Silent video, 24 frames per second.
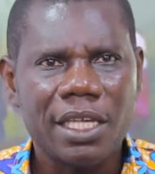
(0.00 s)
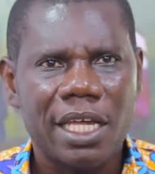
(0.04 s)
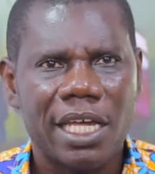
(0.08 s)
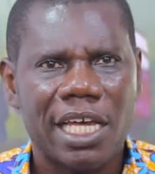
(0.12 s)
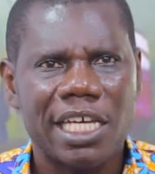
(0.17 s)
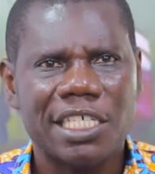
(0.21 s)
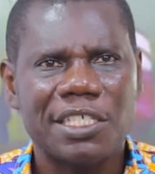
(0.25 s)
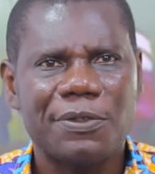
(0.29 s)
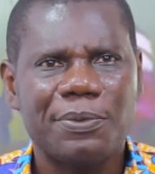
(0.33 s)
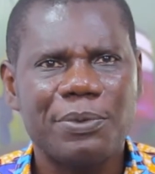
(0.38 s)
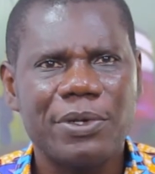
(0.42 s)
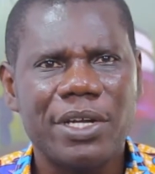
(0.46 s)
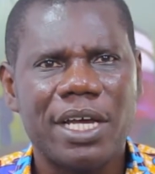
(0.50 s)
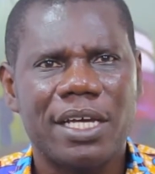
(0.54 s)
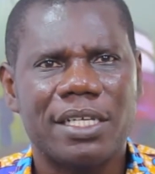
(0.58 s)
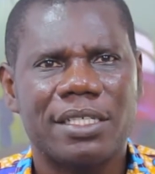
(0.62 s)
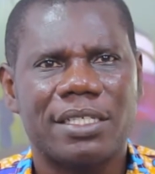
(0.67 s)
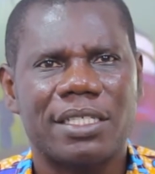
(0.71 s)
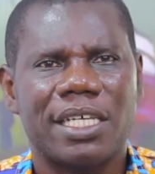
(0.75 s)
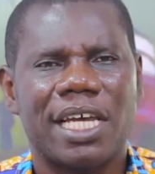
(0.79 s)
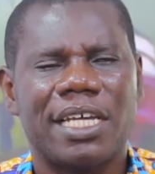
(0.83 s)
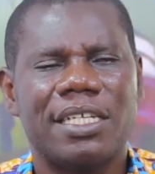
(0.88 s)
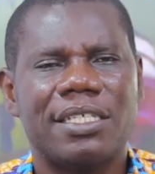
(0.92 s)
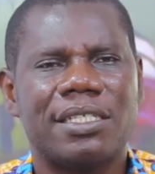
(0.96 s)

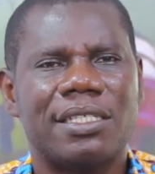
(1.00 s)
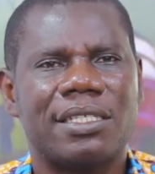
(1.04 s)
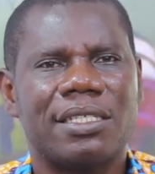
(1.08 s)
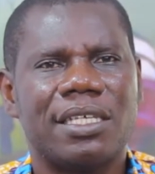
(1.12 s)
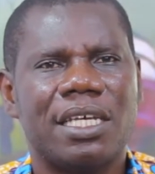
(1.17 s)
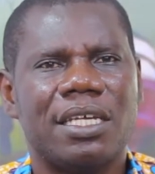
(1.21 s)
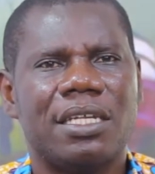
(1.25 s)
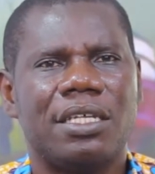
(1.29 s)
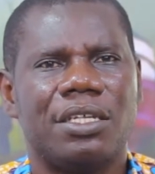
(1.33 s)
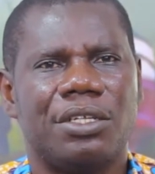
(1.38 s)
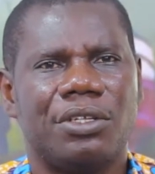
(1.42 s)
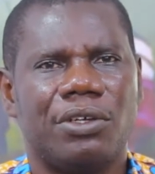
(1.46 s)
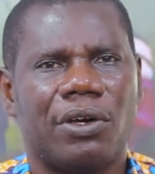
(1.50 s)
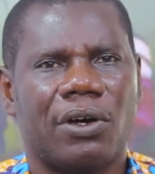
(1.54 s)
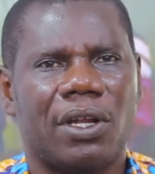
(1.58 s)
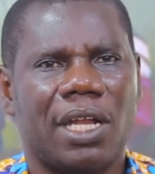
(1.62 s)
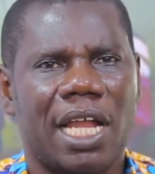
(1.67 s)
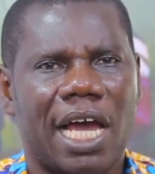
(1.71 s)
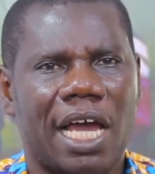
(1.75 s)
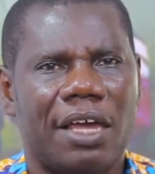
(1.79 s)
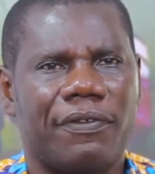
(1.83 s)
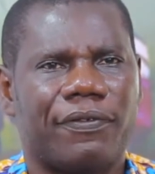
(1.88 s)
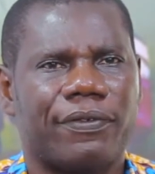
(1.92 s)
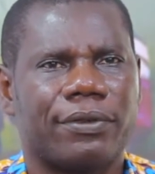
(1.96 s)
experienced and seen in your
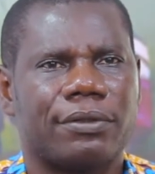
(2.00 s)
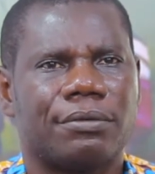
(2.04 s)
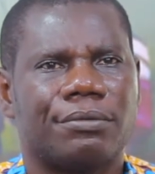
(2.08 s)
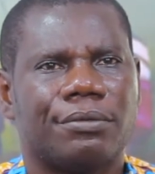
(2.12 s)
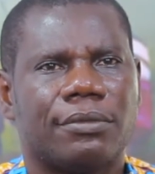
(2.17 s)
life.